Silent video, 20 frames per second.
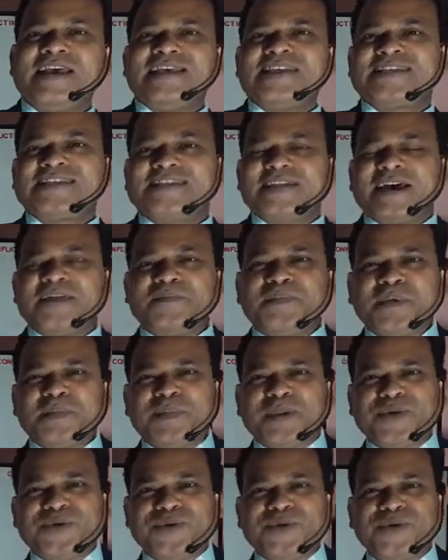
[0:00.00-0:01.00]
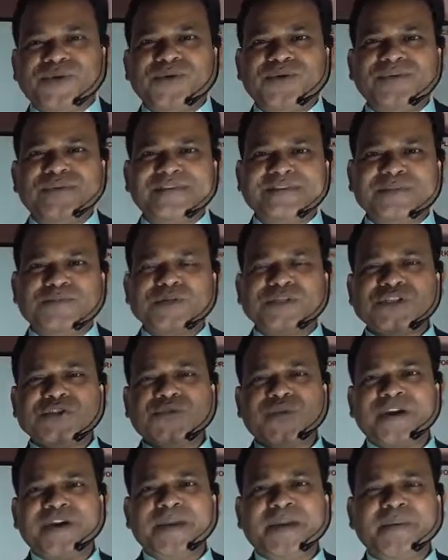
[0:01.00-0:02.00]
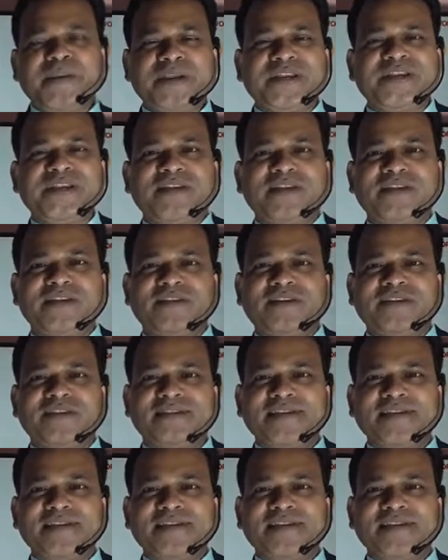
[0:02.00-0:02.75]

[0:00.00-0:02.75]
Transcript: Some people, suppose you were in a meeting,